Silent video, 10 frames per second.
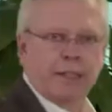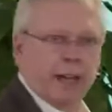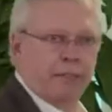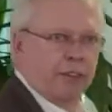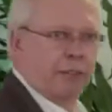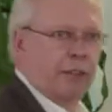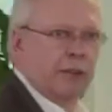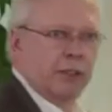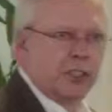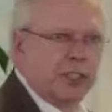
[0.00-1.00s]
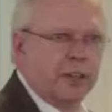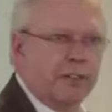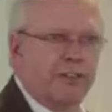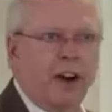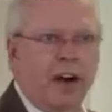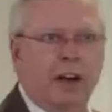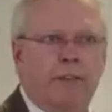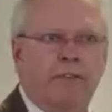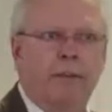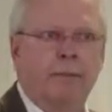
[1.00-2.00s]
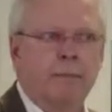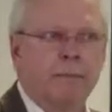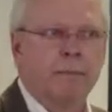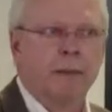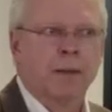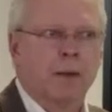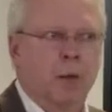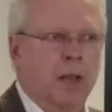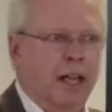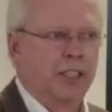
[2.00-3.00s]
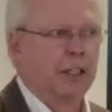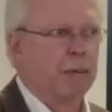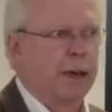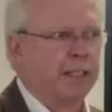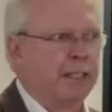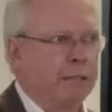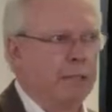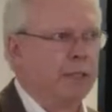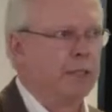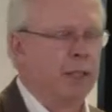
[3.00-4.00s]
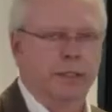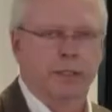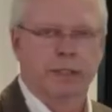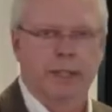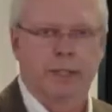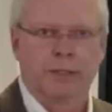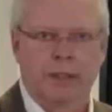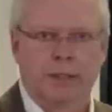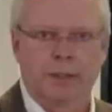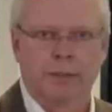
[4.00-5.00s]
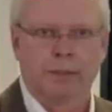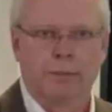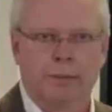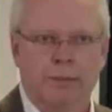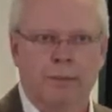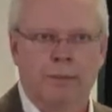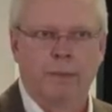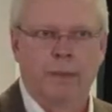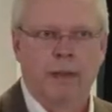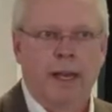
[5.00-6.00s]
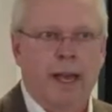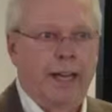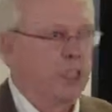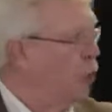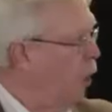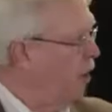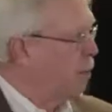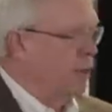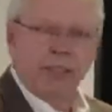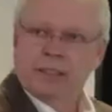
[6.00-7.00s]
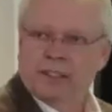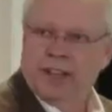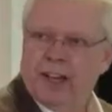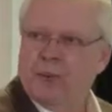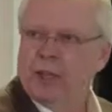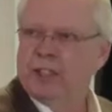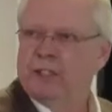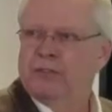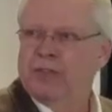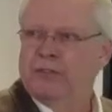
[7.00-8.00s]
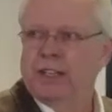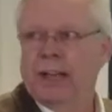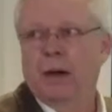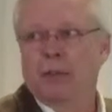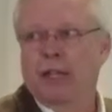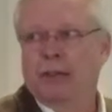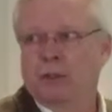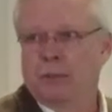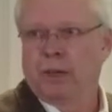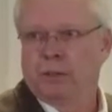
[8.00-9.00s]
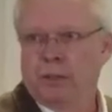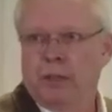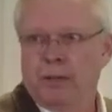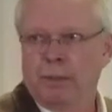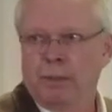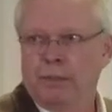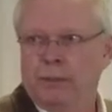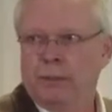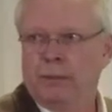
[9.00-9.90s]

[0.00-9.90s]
of that 15, or just under five, will actually pass that business on to the second generation. And 12% of that original 15, now we're down to about two companies,